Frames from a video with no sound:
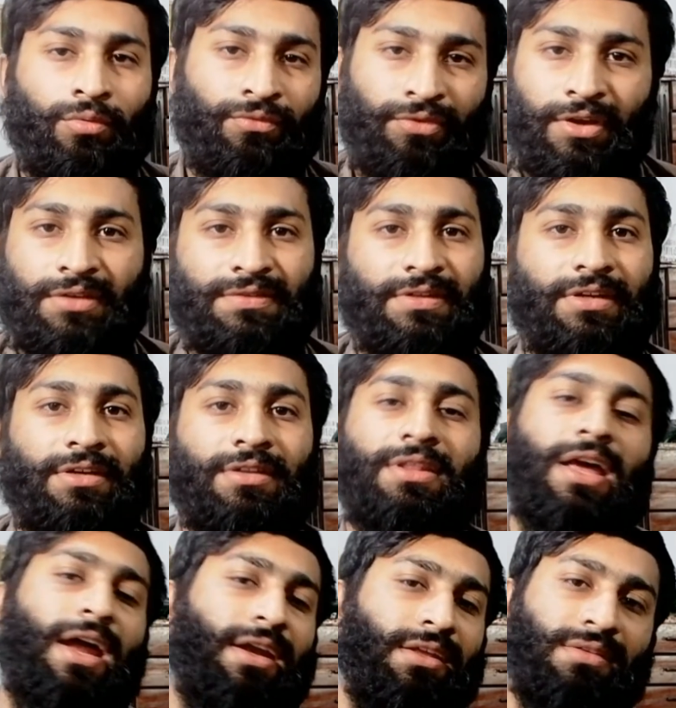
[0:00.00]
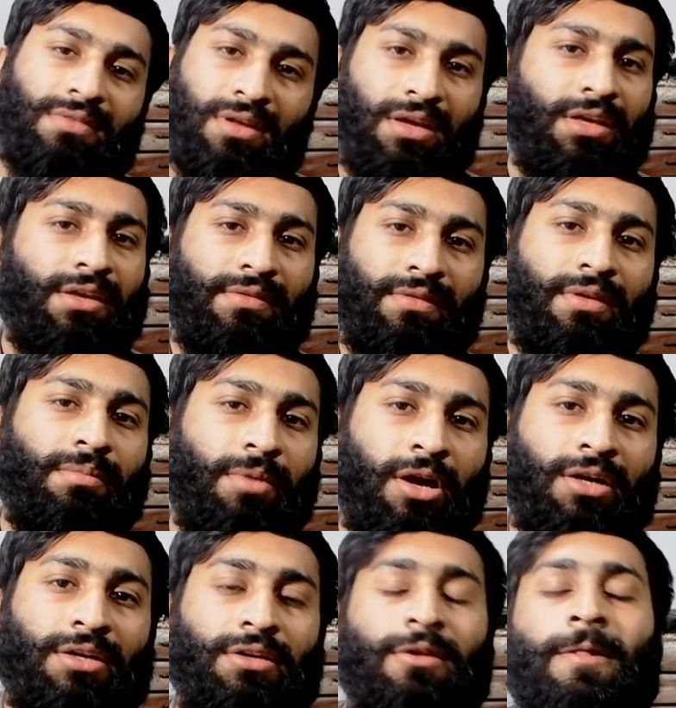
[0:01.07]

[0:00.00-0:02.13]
fix it. That is the easy, but